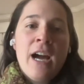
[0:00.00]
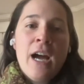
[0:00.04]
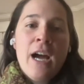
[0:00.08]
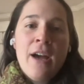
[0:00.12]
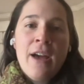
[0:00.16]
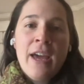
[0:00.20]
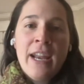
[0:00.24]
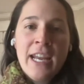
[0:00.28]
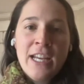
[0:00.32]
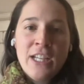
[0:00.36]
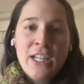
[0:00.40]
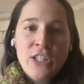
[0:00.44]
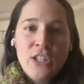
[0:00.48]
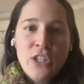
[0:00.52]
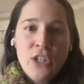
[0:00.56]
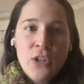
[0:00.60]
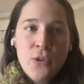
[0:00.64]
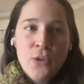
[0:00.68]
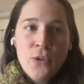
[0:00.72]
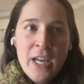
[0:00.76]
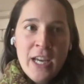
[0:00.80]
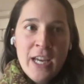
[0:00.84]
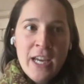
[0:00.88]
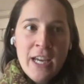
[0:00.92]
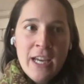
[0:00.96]
Uh, and I
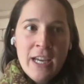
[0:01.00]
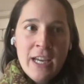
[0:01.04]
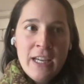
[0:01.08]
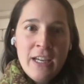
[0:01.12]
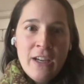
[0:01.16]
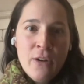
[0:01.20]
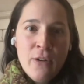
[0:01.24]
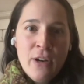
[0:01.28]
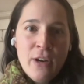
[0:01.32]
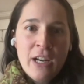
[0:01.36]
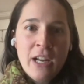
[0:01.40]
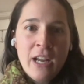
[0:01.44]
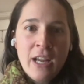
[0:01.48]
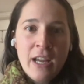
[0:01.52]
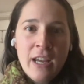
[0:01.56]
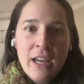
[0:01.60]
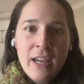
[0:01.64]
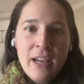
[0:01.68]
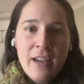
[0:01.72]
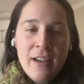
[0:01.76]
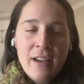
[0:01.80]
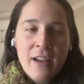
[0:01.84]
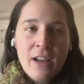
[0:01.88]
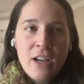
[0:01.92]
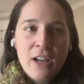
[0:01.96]
do it, you know, and
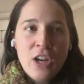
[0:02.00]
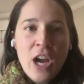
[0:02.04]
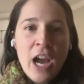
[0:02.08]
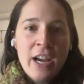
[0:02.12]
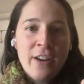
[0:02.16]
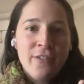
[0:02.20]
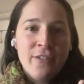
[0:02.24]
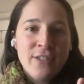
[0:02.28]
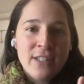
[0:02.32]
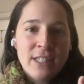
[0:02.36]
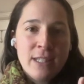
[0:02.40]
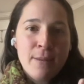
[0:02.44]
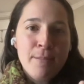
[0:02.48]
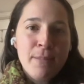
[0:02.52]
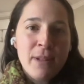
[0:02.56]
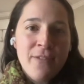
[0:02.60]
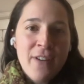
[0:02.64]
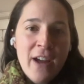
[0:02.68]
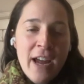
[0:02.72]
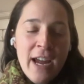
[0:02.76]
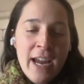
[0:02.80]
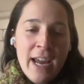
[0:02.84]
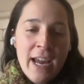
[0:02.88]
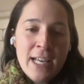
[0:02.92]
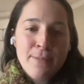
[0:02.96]
kind of
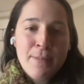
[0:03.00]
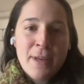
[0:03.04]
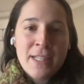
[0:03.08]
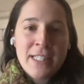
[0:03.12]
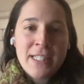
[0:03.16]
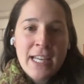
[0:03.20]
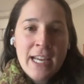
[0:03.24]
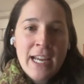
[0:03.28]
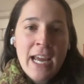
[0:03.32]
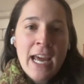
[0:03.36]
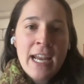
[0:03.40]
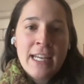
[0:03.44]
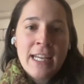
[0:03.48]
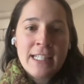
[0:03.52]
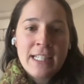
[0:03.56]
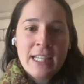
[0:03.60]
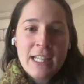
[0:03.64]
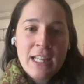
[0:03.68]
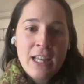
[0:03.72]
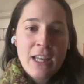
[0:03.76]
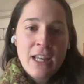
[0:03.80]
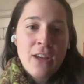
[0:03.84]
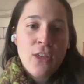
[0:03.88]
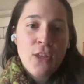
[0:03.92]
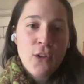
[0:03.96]
simplify it as best I can
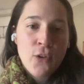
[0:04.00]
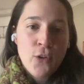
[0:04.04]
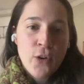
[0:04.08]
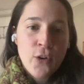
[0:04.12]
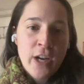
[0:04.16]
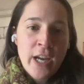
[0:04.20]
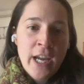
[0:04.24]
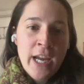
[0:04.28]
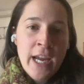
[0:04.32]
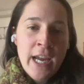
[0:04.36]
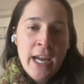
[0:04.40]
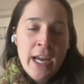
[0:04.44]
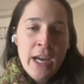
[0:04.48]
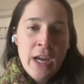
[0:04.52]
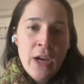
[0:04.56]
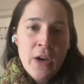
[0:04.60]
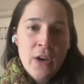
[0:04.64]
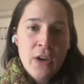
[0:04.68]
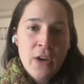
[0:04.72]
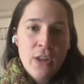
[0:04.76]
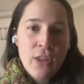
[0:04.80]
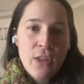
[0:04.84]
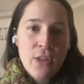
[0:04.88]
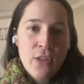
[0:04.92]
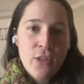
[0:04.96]
into like
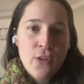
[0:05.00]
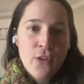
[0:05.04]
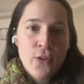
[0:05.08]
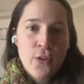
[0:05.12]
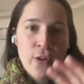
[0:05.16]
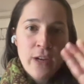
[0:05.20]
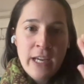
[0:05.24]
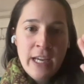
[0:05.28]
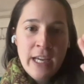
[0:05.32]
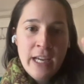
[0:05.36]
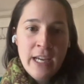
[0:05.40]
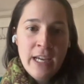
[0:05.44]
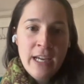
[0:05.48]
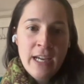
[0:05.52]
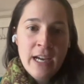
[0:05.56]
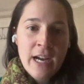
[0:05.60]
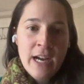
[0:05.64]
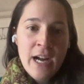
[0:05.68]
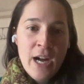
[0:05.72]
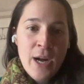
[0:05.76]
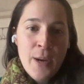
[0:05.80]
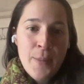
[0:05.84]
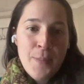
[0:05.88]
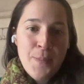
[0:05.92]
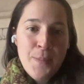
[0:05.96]
three three
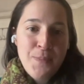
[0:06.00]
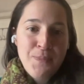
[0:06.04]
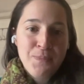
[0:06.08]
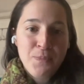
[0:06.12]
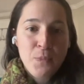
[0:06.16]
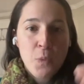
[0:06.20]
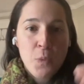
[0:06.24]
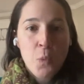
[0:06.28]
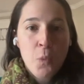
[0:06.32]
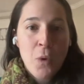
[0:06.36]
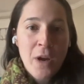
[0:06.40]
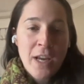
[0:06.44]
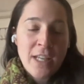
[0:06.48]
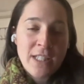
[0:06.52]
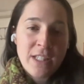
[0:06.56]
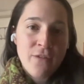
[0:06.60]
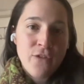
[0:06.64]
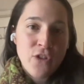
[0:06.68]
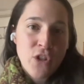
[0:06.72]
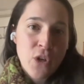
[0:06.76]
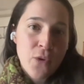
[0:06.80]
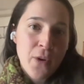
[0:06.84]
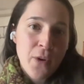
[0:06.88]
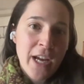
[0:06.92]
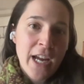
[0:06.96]
um, ways
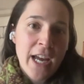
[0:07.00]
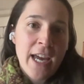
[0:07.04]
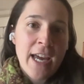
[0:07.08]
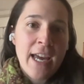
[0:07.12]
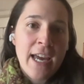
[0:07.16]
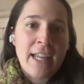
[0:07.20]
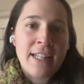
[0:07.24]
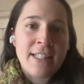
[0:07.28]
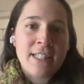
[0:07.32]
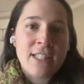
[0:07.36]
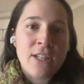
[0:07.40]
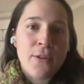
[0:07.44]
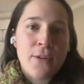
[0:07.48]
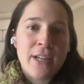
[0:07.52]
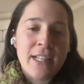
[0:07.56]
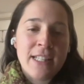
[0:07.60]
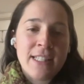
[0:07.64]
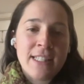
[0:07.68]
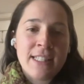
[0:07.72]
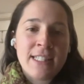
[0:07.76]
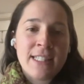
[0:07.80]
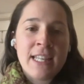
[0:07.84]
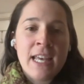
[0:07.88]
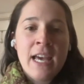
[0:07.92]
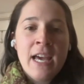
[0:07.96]
of doing it. And so
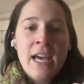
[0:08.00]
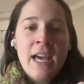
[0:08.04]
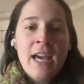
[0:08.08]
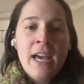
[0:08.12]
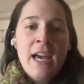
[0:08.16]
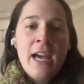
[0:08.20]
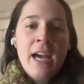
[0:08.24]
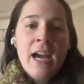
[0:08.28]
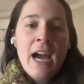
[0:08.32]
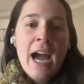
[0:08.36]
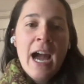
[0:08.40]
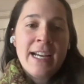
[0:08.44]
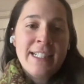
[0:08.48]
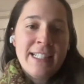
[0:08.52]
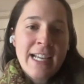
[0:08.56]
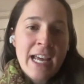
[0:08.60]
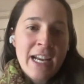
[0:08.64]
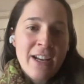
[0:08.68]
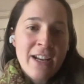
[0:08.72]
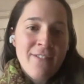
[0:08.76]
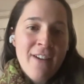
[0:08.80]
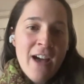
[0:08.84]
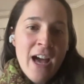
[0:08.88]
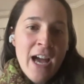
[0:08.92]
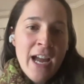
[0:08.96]
it's
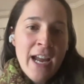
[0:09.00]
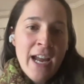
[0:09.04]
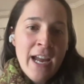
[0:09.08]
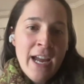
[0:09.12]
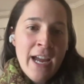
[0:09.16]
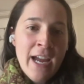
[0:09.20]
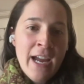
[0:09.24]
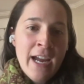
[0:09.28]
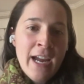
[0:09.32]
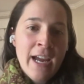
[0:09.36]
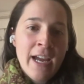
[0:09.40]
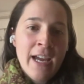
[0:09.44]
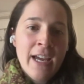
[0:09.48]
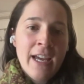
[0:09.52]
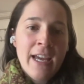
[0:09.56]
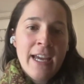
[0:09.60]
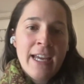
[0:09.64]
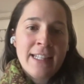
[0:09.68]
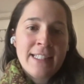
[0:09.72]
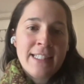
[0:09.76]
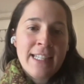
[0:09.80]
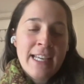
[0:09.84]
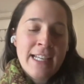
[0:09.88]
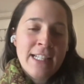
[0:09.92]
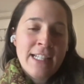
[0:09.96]
identifying,
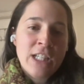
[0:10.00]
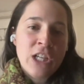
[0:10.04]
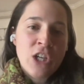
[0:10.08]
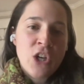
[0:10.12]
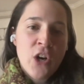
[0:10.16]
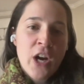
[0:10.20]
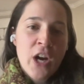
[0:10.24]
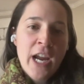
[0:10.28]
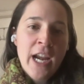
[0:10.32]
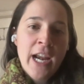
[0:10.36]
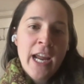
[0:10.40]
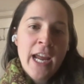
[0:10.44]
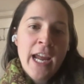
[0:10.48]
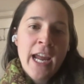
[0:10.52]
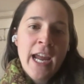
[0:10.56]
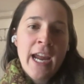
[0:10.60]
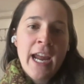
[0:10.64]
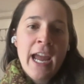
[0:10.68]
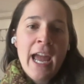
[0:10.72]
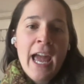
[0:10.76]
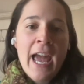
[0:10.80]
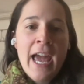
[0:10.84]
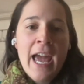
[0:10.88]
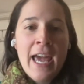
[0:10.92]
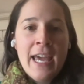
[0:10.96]
it's
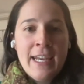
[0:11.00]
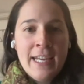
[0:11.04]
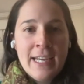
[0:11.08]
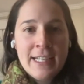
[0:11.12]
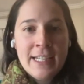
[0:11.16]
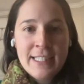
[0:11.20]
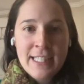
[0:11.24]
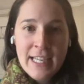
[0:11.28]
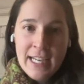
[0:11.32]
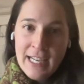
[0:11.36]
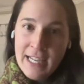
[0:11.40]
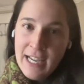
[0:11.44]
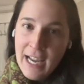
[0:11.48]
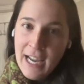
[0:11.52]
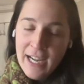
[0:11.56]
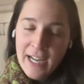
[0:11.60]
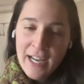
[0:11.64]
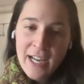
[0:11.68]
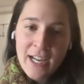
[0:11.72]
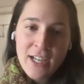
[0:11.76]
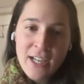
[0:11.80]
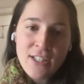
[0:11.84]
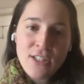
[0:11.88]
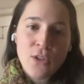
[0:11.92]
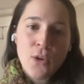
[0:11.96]
integrating, and it's
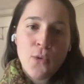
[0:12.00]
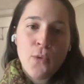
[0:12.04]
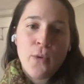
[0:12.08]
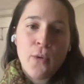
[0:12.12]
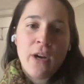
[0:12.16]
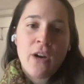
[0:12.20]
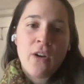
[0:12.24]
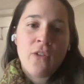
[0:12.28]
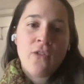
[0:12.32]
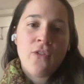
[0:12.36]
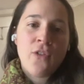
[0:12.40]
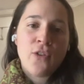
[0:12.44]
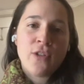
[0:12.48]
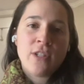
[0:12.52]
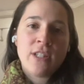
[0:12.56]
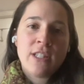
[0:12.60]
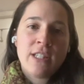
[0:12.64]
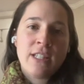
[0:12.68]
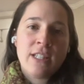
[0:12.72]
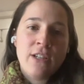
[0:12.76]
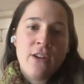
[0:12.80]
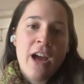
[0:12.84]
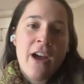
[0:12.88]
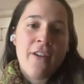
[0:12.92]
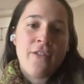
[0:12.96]
igniting. So we are
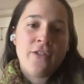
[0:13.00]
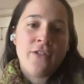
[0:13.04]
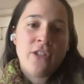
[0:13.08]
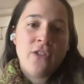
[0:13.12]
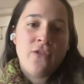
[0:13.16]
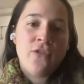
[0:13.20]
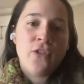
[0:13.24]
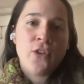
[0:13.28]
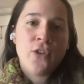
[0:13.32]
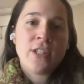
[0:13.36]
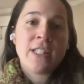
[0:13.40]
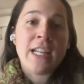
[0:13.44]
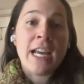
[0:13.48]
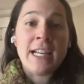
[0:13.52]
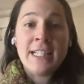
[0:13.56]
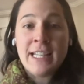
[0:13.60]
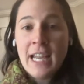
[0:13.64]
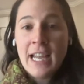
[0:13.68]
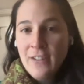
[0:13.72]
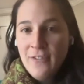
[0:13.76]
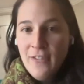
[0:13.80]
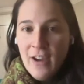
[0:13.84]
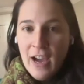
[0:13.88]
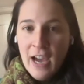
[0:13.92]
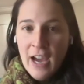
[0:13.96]
first, you have to first
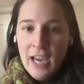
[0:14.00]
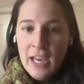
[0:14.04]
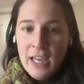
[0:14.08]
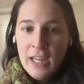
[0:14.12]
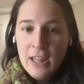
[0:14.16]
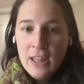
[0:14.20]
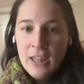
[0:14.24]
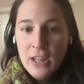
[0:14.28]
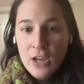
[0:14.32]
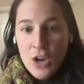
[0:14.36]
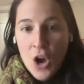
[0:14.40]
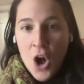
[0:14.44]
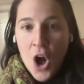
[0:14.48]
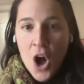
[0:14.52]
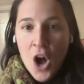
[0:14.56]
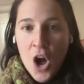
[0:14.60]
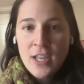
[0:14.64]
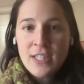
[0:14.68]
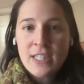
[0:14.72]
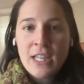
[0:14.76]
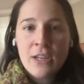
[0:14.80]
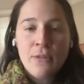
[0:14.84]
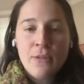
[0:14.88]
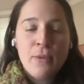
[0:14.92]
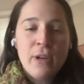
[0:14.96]
identify the
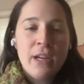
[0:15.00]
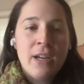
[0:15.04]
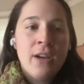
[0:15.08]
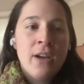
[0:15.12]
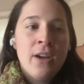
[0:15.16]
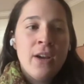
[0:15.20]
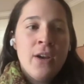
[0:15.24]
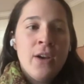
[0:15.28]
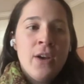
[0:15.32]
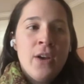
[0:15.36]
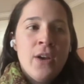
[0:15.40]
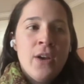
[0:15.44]
cause, and we